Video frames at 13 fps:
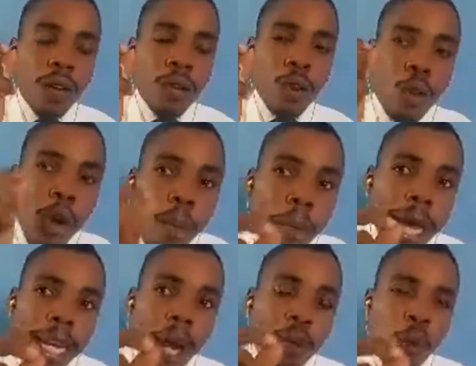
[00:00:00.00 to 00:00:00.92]
No
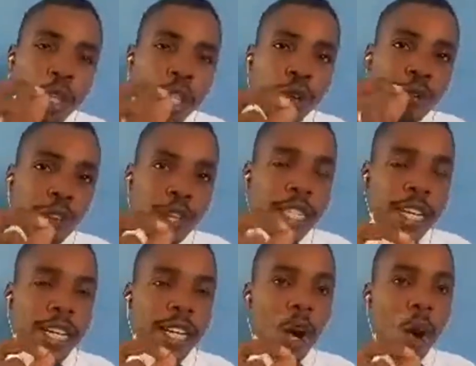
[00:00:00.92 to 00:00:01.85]
matter what you
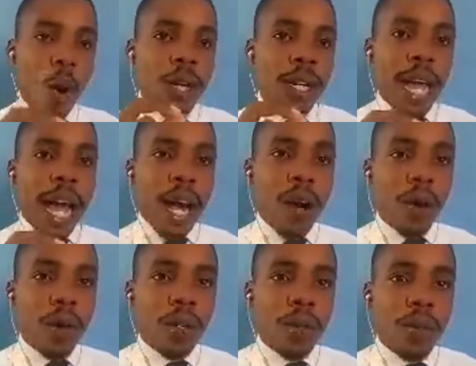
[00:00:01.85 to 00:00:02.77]
physically own
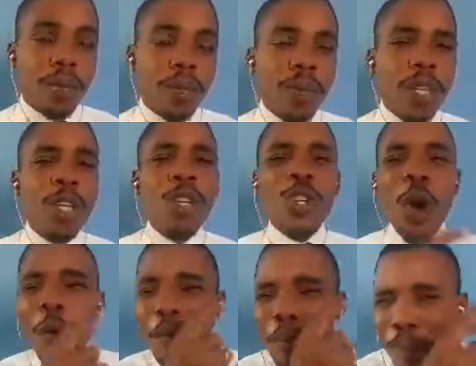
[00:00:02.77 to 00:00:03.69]
now,
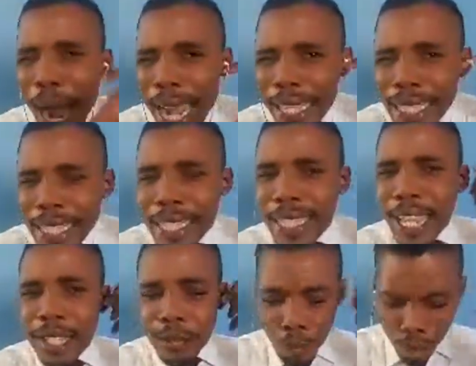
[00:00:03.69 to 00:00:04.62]
your
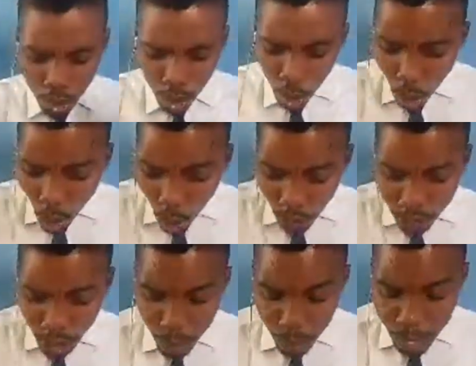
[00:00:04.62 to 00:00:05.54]
mindset must
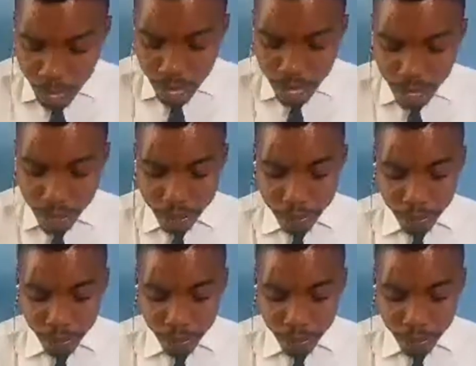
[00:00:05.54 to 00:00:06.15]
always be